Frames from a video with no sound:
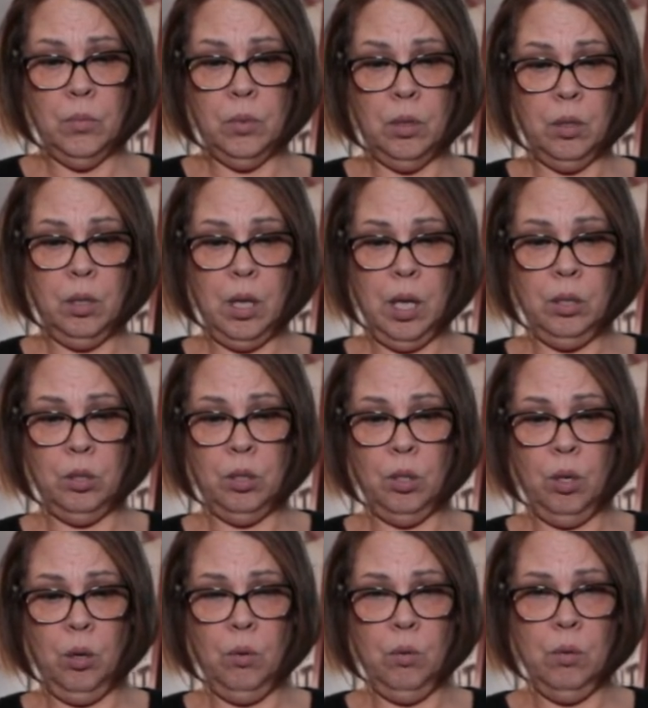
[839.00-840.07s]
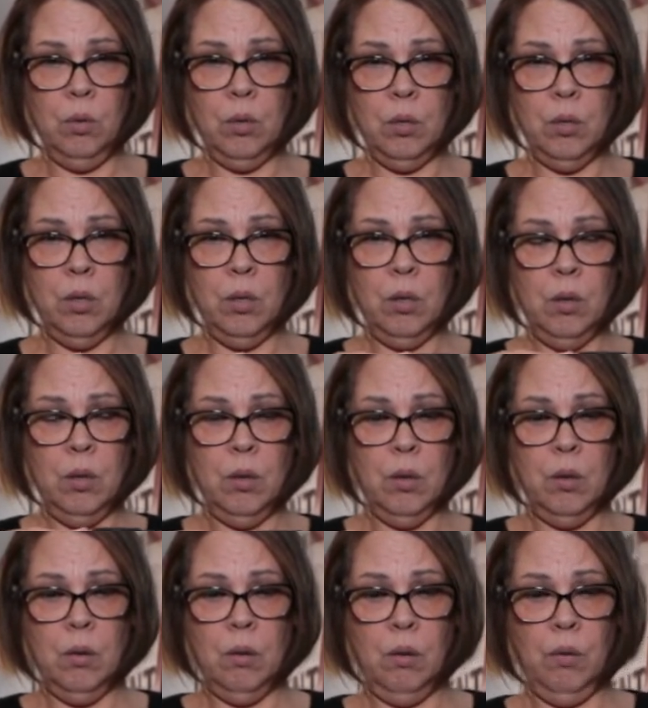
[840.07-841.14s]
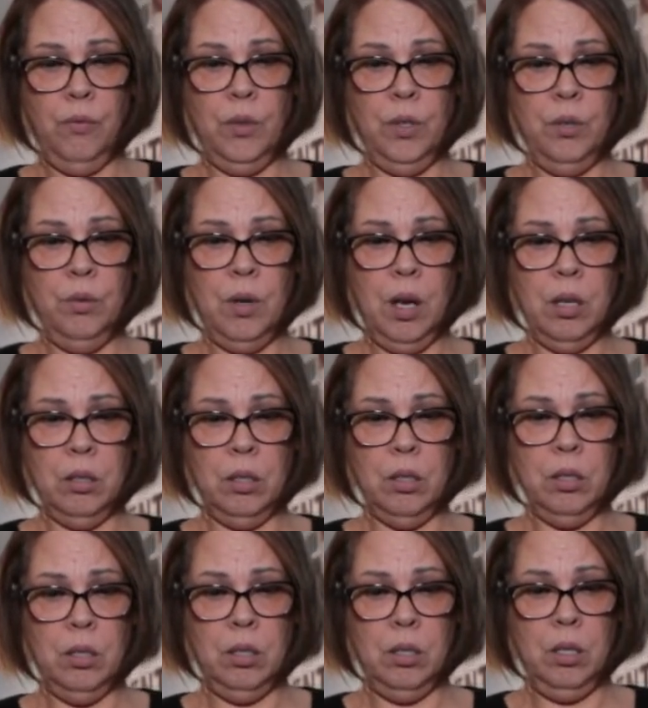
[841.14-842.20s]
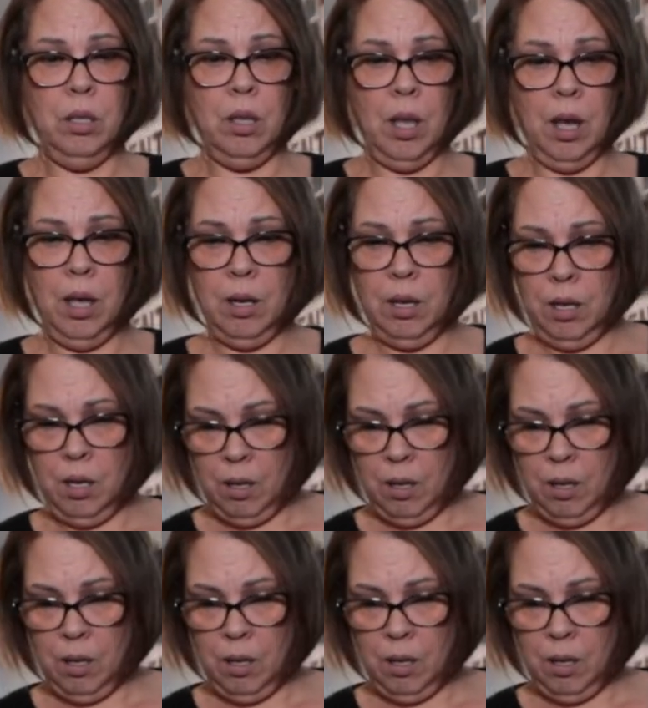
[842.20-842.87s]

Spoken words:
Sort of like so. Hopefully you guys can see that.